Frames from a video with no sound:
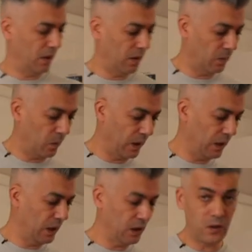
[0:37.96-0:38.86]
uh, we
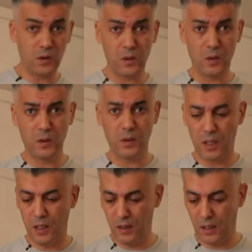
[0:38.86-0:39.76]
need to
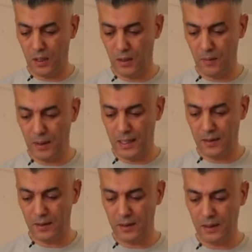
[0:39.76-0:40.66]
uh,
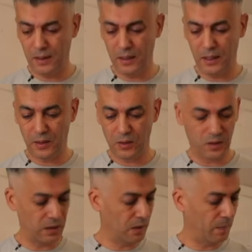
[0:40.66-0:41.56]
add the
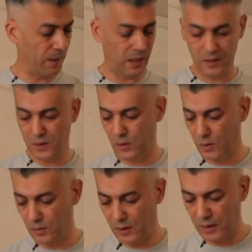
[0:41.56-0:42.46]
ingredients in the pan.
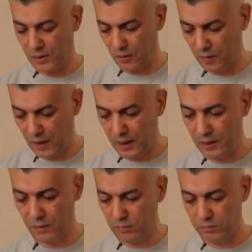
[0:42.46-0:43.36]
So there's a
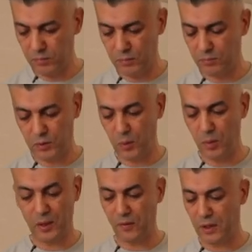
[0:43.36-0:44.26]
very small
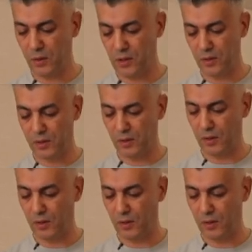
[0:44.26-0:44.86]
amount of ingredients.